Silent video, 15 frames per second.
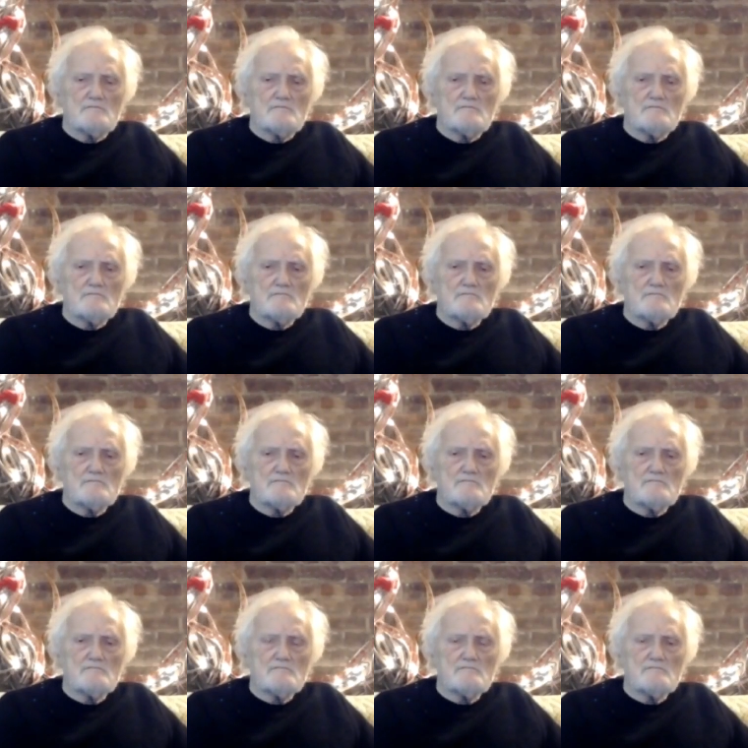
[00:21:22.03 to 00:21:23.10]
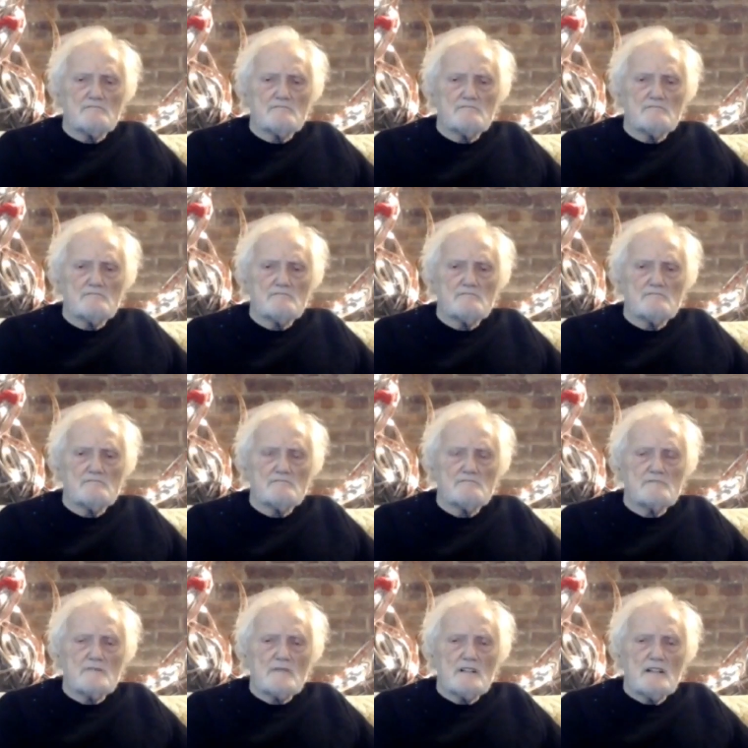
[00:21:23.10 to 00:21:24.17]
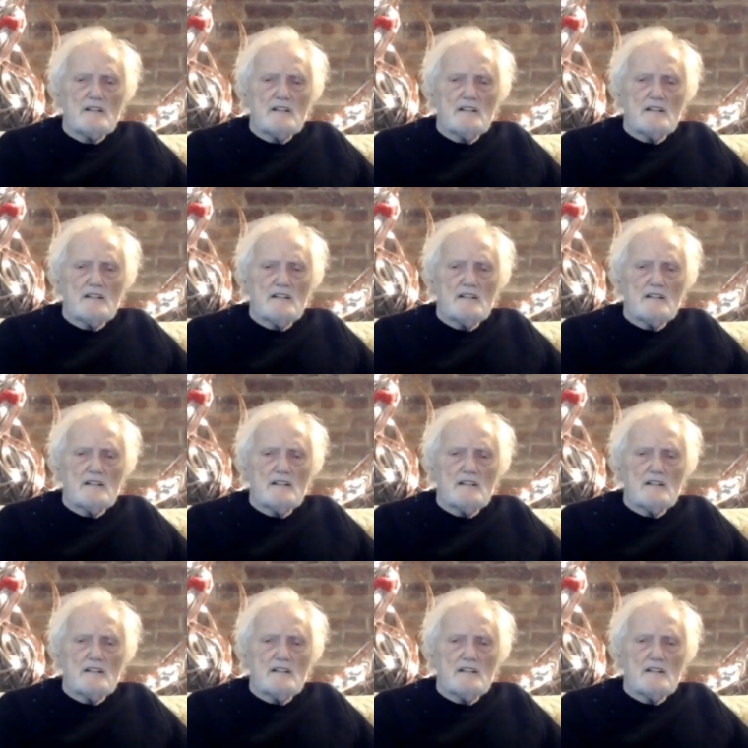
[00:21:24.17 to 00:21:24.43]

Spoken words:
(silence)